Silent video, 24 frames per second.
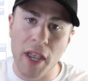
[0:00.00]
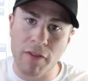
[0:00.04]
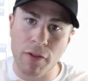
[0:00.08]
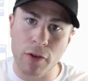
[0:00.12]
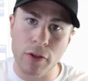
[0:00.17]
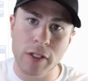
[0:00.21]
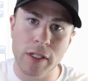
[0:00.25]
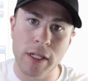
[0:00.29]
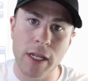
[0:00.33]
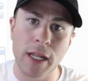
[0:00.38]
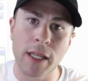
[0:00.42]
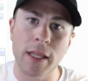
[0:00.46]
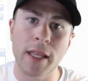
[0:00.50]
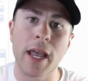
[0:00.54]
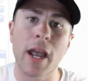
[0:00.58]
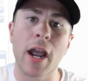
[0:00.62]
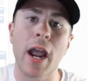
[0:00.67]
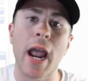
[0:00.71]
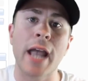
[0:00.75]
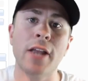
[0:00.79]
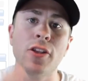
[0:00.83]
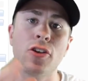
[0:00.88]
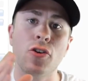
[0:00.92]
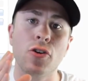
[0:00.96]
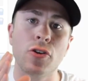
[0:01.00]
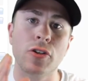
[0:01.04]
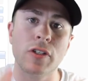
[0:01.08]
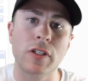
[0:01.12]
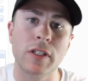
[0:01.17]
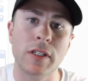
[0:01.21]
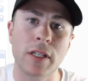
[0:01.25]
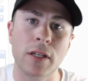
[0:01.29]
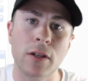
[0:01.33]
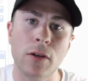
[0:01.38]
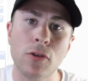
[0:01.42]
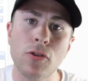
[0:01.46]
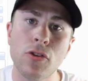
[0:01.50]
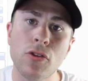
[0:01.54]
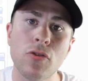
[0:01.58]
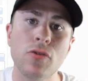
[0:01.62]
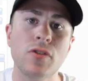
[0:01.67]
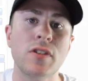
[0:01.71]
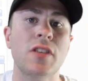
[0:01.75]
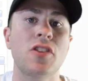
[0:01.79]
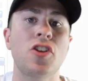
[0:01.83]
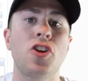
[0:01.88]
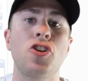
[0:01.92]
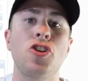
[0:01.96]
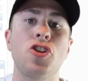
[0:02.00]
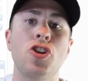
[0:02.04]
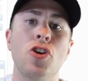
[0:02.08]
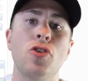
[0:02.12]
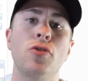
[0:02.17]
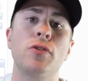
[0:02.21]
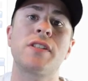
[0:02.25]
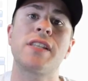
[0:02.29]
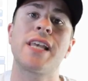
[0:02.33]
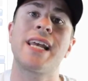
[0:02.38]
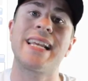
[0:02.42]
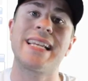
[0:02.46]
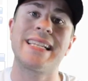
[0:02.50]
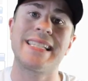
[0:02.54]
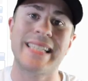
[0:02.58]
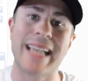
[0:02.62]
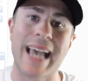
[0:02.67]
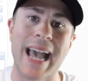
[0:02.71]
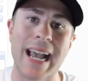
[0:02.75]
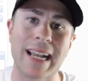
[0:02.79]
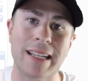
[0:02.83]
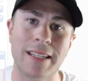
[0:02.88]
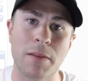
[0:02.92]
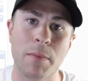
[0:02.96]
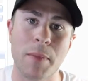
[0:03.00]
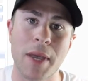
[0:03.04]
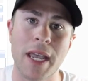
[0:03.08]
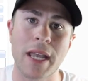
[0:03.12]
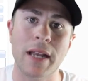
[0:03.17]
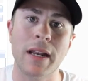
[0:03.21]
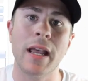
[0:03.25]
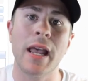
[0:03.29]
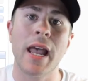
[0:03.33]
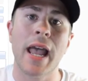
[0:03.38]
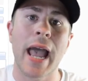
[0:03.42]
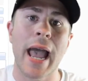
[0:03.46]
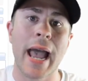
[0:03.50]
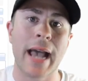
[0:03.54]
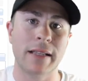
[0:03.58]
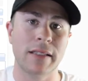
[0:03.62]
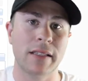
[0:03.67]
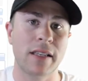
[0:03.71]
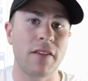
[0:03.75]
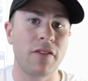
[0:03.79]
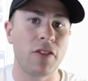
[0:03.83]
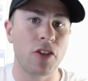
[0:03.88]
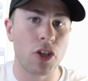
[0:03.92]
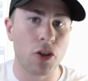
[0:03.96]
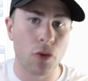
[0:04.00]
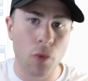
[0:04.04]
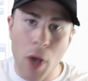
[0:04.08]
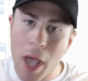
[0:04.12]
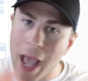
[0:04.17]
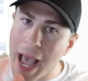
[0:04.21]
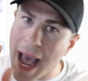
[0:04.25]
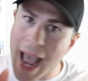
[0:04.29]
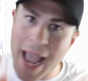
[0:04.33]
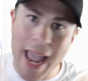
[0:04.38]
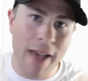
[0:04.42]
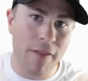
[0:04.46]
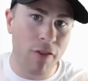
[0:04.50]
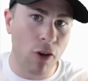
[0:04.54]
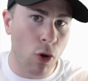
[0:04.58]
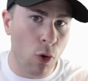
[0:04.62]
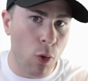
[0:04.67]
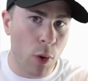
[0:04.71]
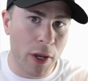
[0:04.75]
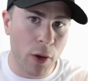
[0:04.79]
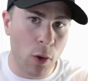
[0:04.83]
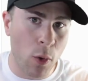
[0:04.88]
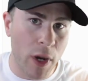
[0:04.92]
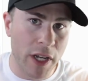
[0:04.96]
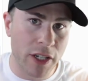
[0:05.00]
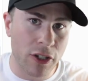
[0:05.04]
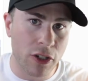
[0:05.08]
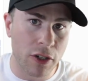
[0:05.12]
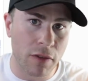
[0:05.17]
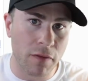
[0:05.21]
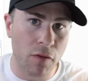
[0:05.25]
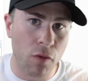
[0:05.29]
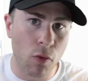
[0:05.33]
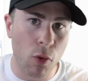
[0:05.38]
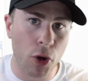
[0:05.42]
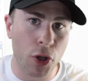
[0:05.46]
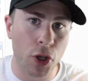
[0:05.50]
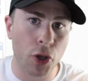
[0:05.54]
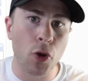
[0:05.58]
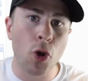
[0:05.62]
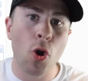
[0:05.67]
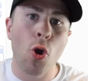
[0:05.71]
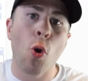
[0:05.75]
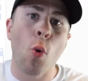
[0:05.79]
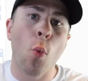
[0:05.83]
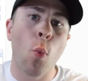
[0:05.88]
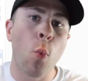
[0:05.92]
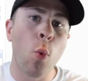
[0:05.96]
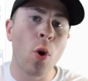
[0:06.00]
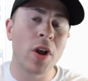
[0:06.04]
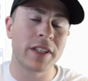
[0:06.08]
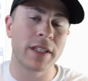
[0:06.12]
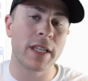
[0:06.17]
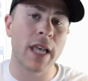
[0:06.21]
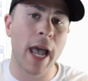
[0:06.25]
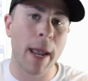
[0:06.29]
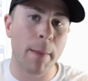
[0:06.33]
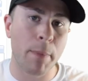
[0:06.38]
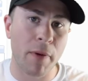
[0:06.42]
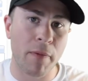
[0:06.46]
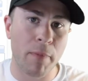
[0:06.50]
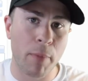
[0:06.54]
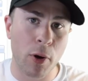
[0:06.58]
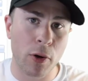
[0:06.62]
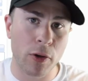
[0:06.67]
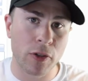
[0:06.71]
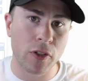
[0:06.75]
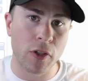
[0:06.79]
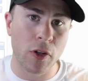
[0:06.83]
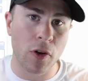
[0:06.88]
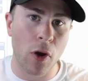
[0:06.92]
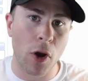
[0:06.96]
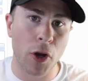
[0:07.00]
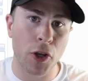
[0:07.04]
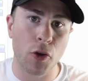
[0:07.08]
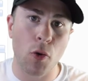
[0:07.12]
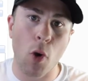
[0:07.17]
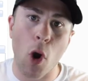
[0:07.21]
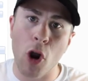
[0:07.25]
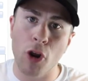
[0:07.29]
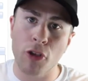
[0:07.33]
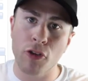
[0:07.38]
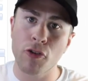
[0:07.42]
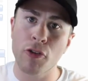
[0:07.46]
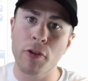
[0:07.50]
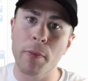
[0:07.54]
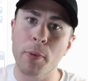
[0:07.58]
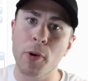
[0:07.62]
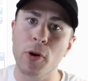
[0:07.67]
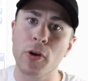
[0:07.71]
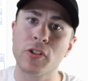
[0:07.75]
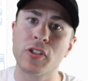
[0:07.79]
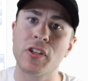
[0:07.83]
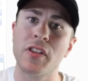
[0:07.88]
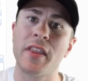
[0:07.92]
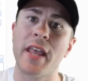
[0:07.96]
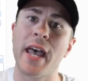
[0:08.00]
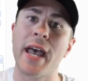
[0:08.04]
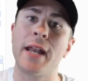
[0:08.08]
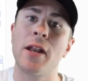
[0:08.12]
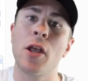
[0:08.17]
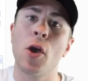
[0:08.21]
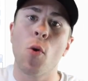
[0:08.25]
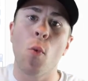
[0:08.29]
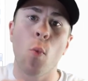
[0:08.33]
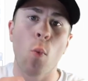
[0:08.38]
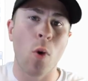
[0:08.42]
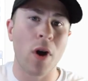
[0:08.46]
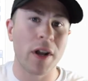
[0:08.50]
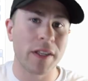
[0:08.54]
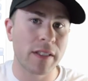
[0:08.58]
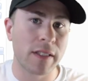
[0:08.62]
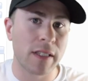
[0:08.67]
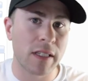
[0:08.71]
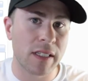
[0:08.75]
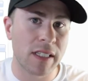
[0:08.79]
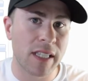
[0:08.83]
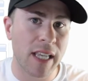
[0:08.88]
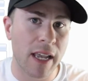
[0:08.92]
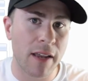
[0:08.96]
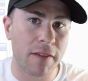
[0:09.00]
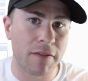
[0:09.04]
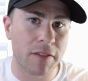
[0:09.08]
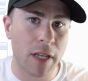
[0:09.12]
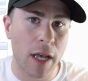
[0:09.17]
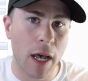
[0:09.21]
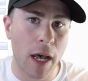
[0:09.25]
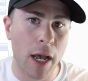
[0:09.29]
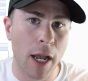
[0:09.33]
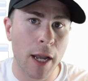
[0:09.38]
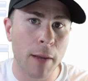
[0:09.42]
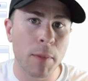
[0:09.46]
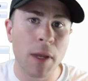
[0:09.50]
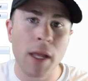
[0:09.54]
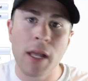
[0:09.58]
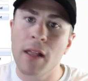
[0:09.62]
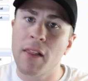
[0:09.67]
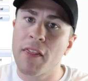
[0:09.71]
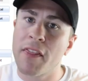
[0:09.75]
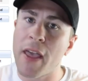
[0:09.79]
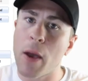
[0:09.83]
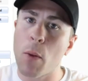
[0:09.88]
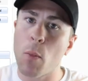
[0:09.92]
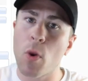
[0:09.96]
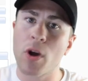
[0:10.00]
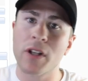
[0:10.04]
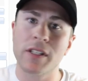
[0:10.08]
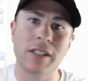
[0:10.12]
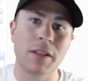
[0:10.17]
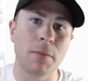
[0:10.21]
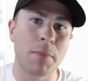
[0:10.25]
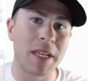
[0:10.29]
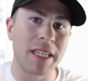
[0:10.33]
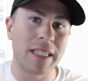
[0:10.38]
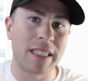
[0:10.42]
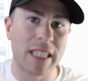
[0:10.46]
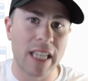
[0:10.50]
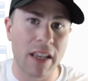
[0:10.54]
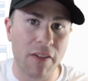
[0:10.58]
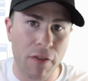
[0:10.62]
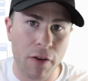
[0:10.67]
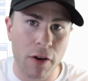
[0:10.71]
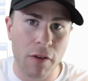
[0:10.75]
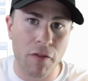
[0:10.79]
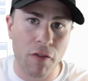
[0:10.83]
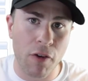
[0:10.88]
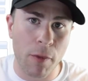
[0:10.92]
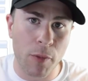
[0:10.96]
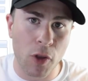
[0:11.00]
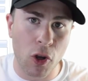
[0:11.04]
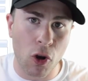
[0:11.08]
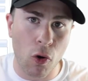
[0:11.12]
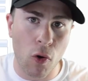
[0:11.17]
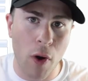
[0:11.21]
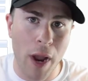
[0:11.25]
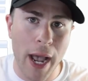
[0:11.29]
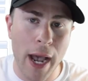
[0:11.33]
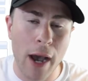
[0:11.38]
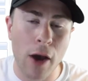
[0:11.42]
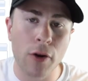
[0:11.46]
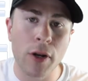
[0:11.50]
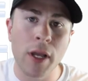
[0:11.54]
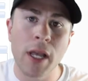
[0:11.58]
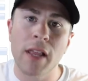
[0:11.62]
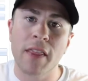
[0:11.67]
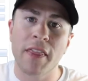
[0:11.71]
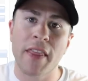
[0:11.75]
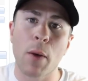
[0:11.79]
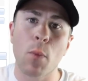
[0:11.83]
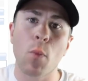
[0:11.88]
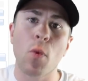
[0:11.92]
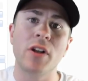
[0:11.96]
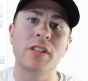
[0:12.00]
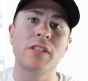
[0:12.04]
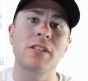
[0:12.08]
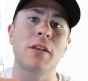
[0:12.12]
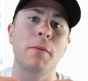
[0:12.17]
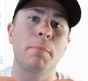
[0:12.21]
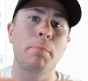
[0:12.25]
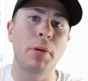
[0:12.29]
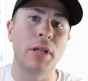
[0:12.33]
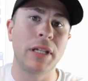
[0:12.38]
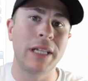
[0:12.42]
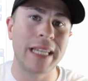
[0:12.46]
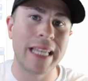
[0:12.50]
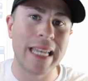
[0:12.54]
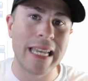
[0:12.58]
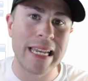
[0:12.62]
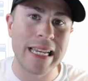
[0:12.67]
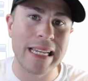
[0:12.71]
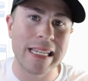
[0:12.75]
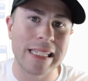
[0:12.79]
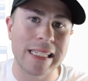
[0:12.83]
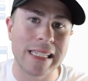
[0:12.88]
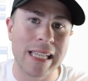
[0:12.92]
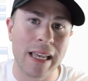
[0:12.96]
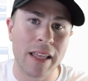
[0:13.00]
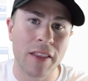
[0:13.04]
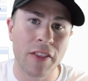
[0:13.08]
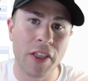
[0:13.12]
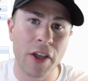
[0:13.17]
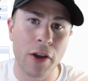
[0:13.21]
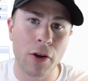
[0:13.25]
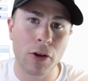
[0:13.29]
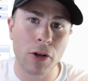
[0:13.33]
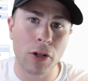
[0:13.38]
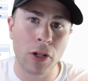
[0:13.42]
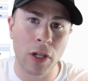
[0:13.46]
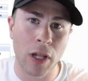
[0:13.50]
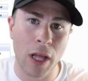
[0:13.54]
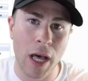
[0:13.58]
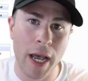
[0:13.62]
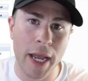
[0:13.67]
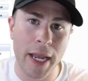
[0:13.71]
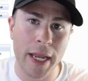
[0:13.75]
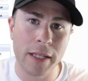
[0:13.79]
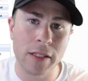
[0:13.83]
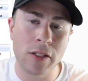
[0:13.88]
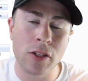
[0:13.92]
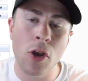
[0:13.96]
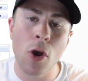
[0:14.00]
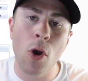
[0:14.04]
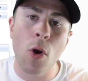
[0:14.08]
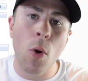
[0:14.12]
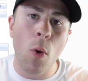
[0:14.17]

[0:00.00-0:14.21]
If you're sitting there and you're still using the notes that Xactimate has given you, I have a quick question for you. What type of person are you? Are you the person that wants to save time, that wants to be different from the crowd, that wants to please their clients?